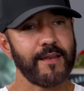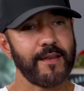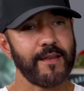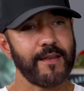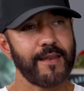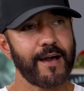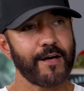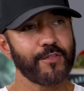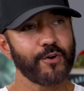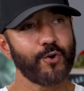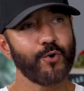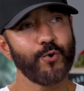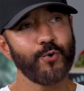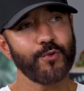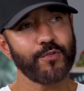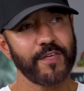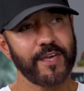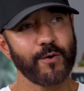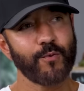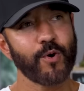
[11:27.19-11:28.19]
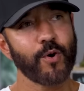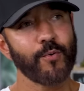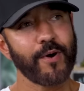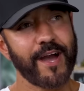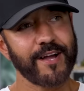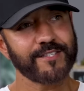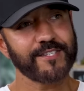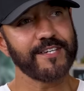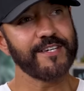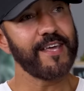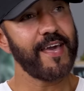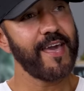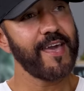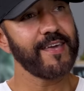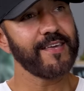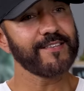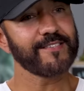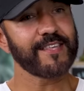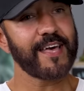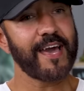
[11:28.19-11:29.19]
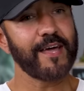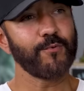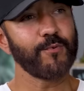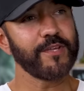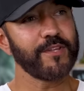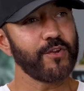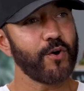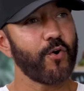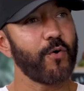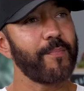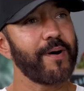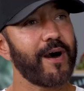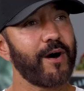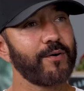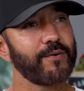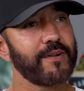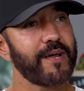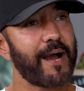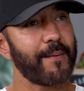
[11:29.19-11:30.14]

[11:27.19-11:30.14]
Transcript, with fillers: Now, the cool thing where we're at today is that we know about,